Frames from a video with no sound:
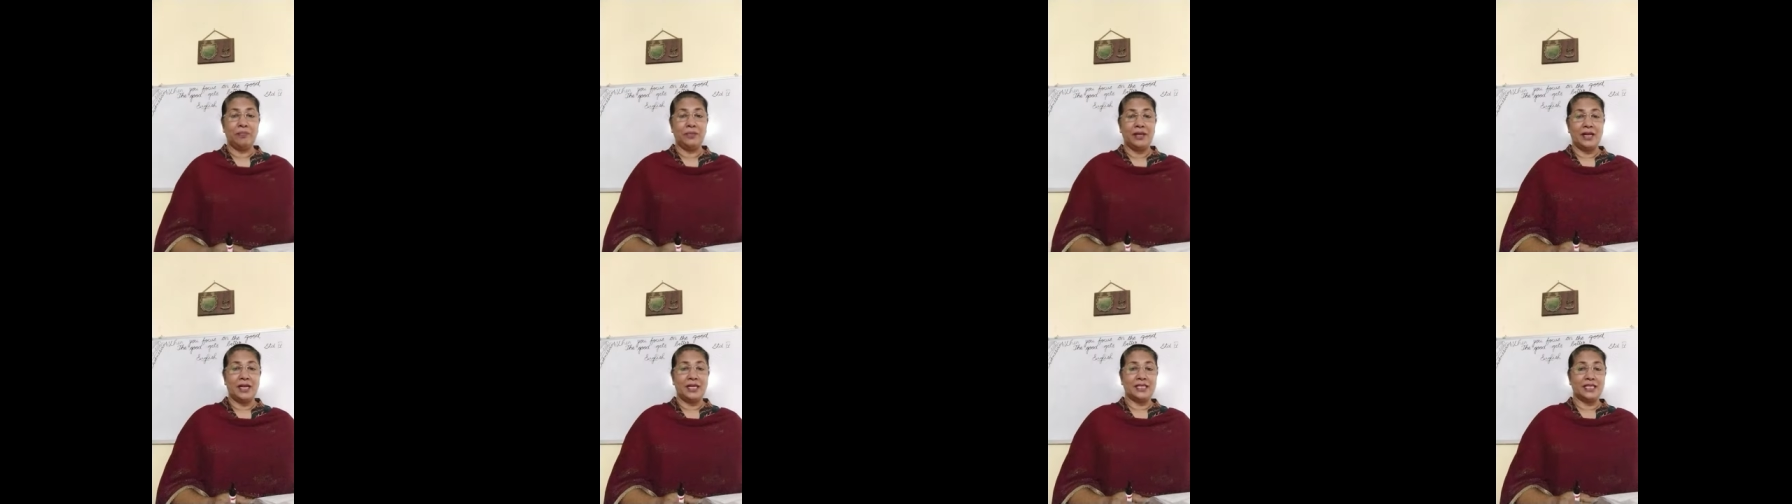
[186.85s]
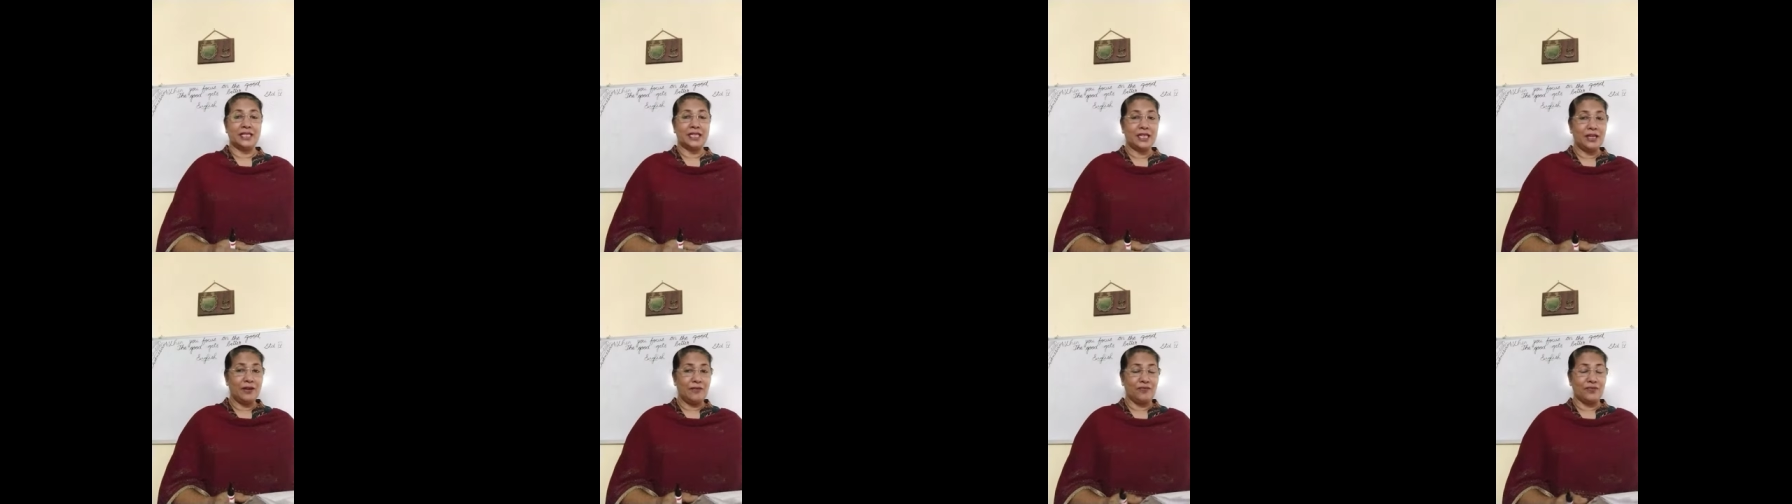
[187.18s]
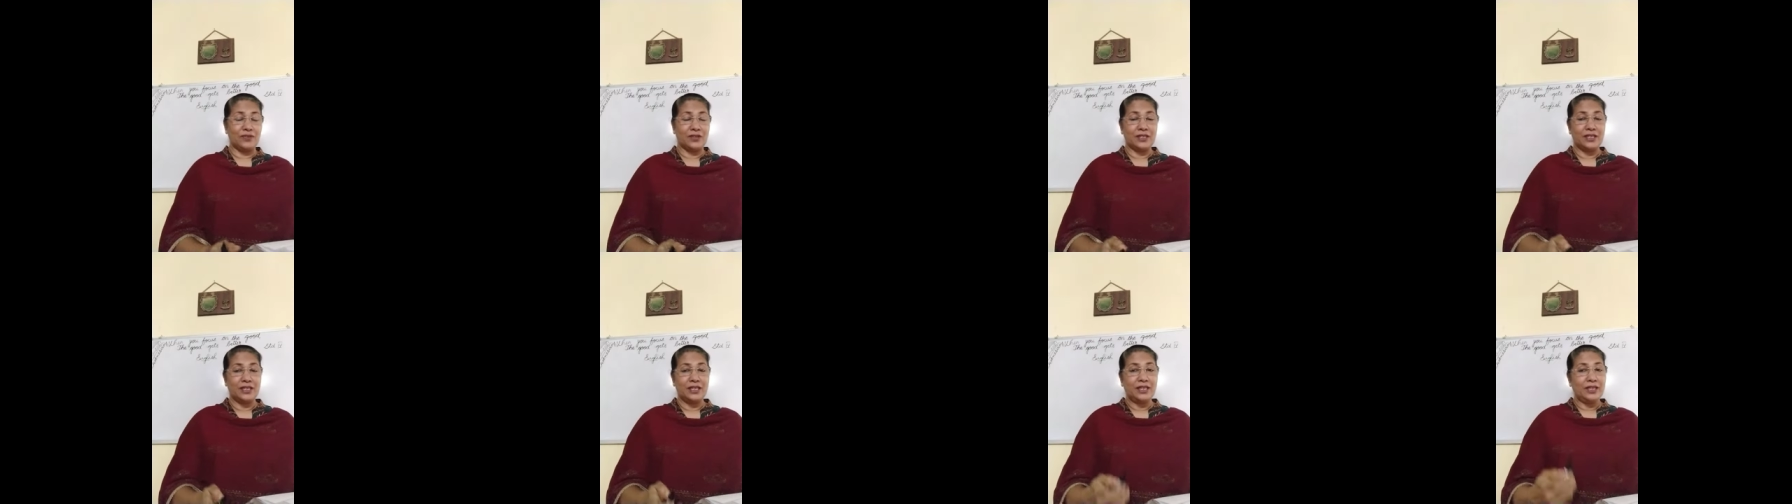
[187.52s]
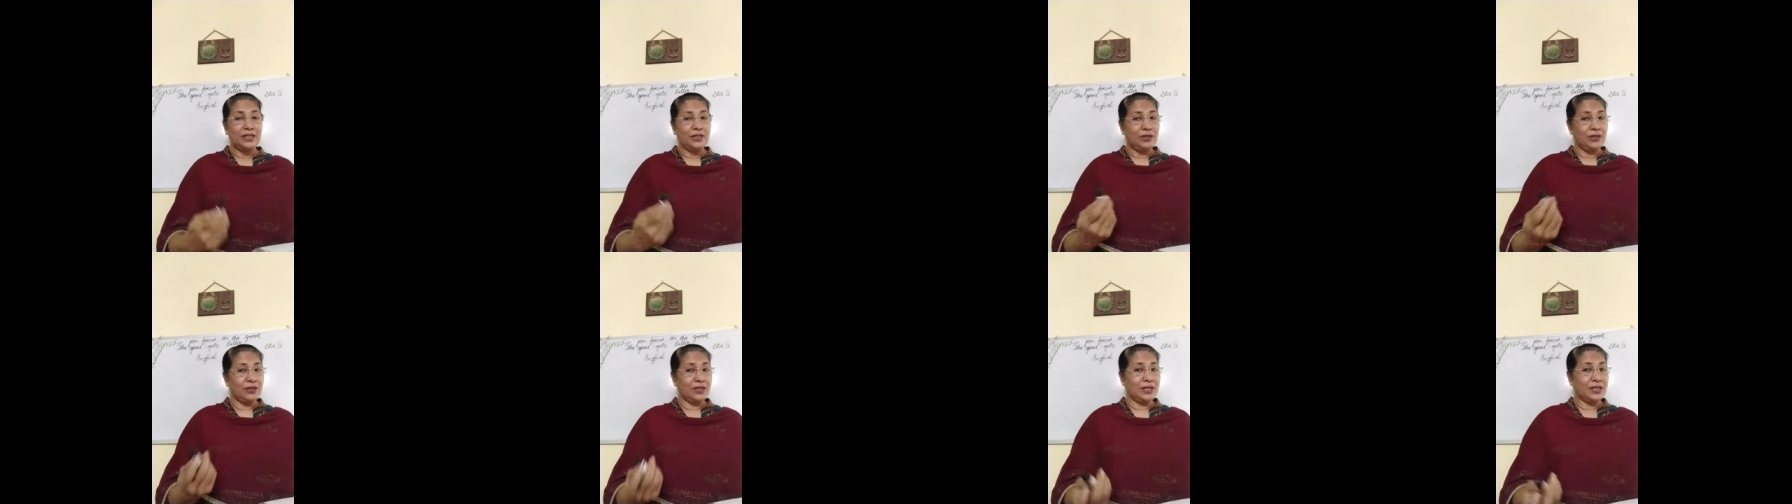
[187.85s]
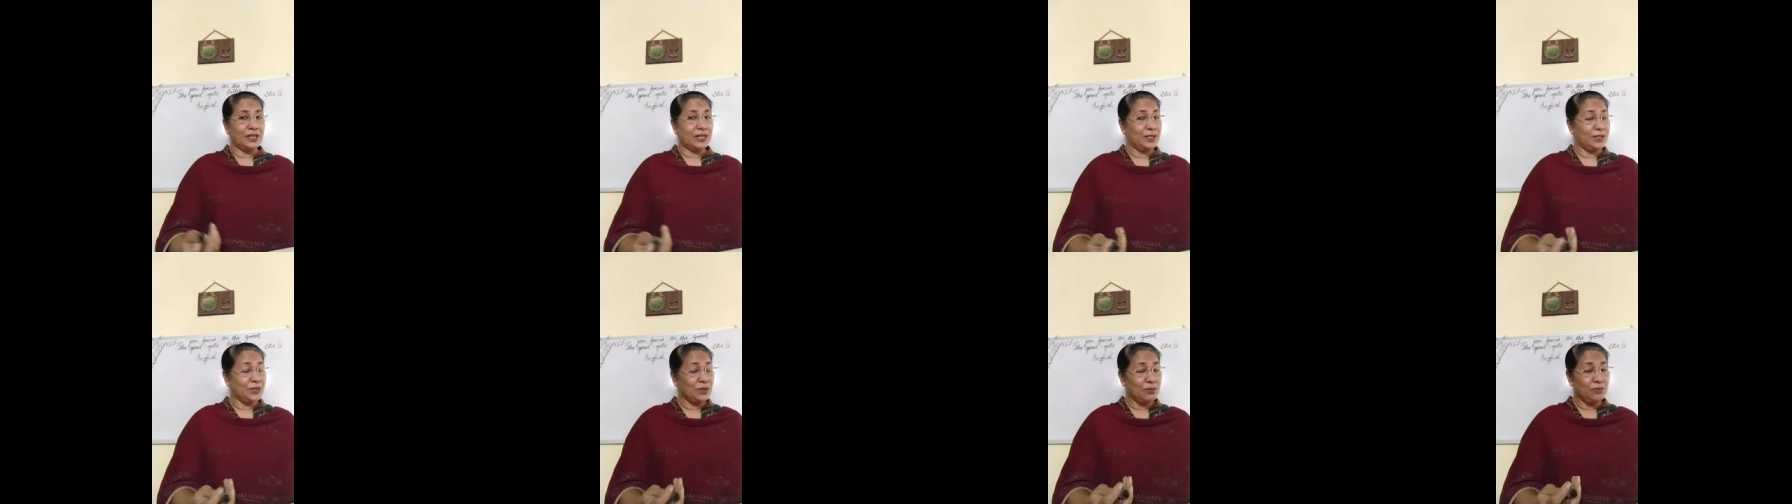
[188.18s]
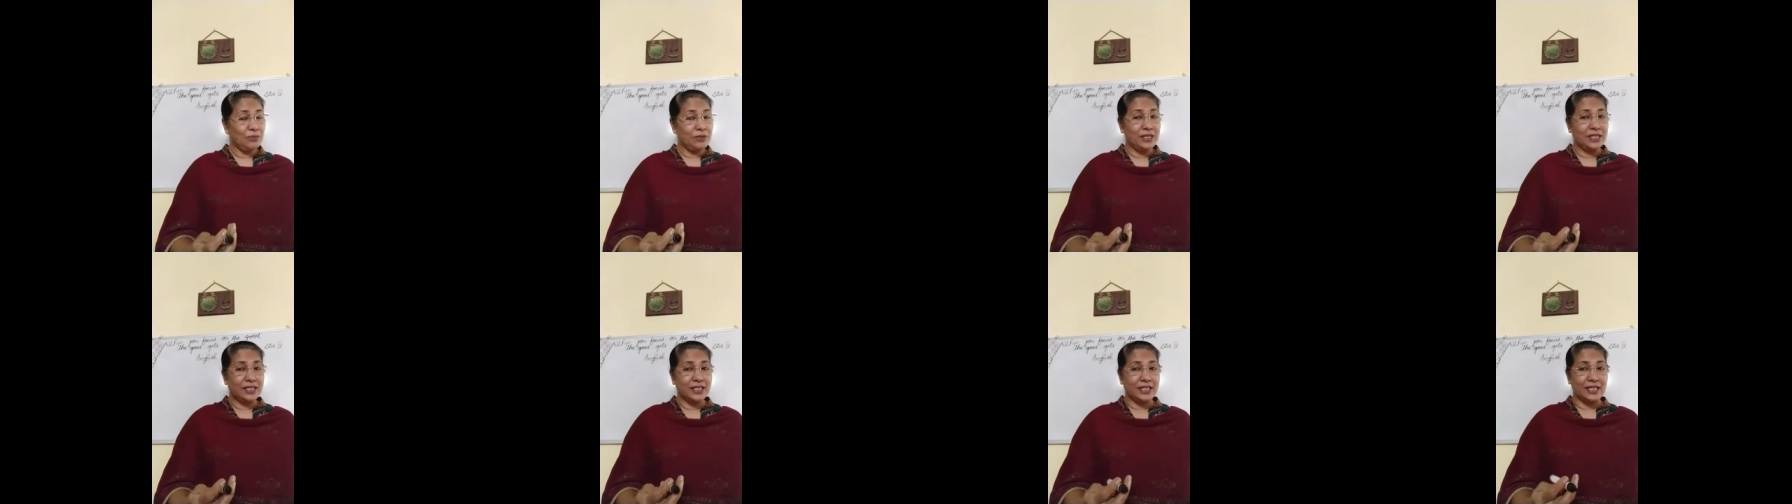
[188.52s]
as a gift. You can write so
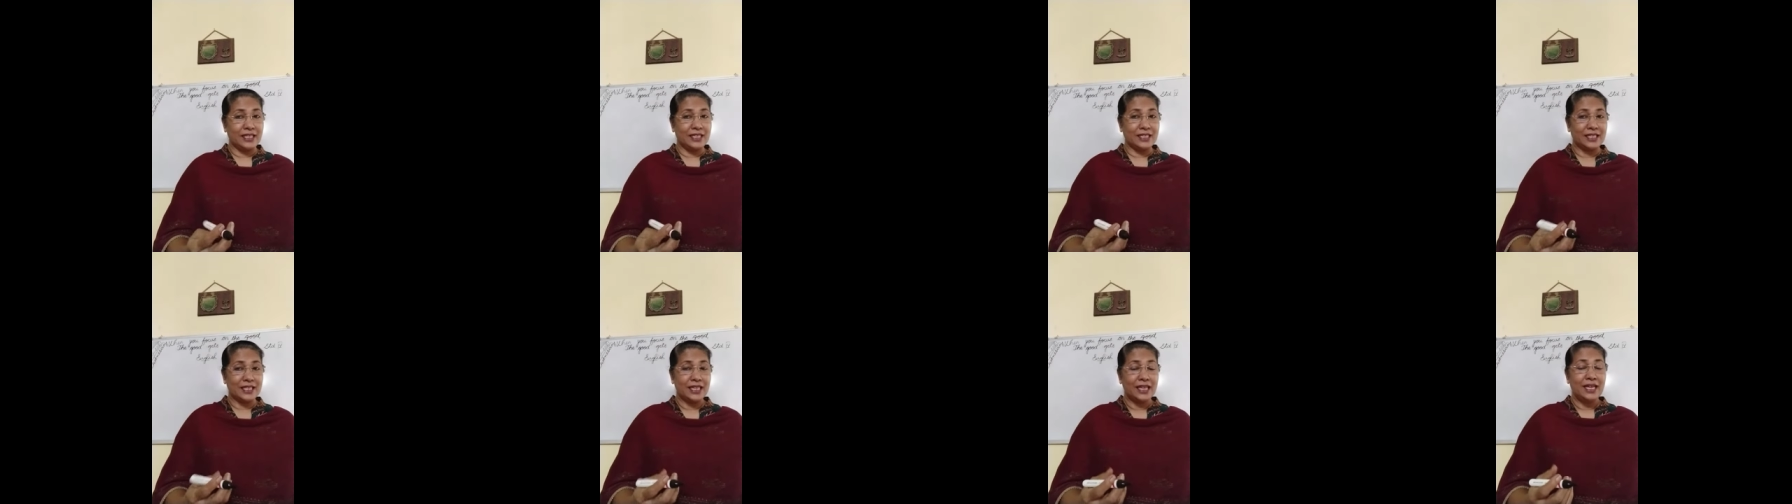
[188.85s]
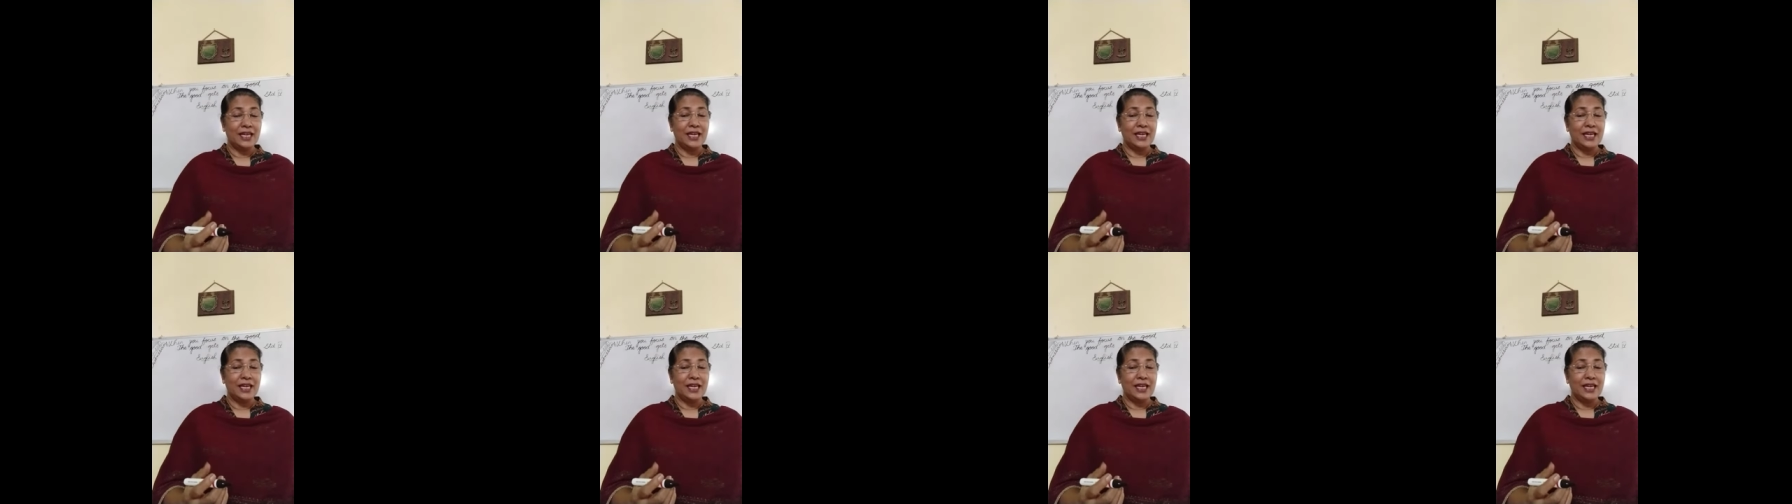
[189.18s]
many things.